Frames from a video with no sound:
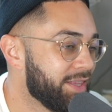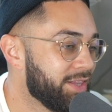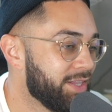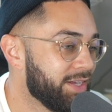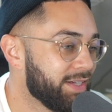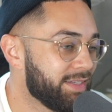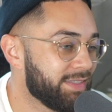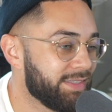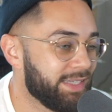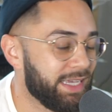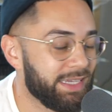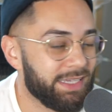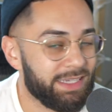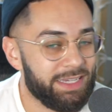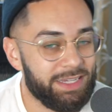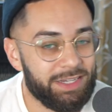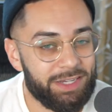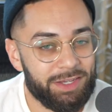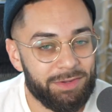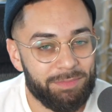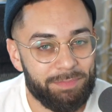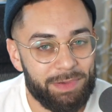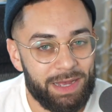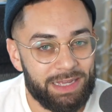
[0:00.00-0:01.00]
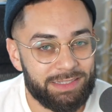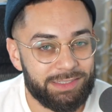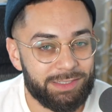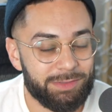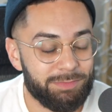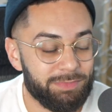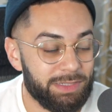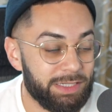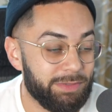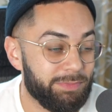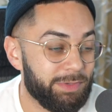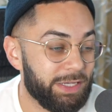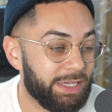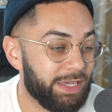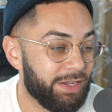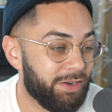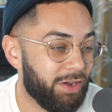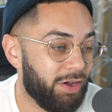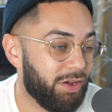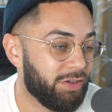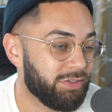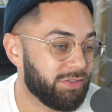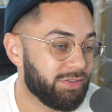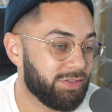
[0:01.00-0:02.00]
looks like he could possibly be
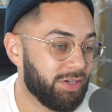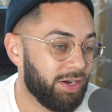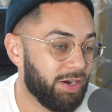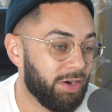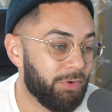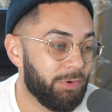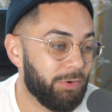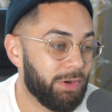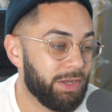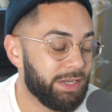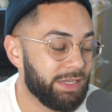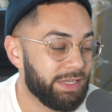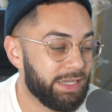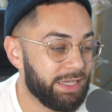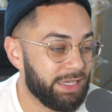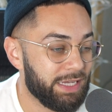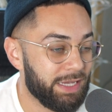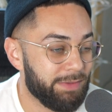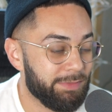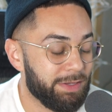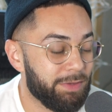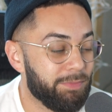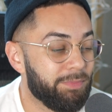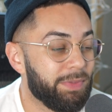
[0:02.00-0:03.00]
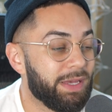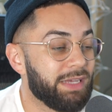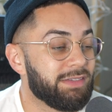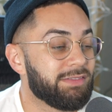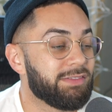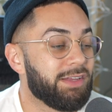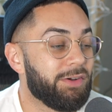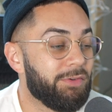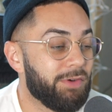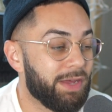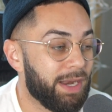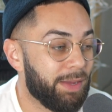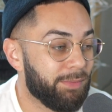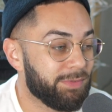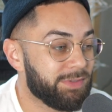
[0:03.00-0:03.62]
an all-star one day. I mean, based on what I'm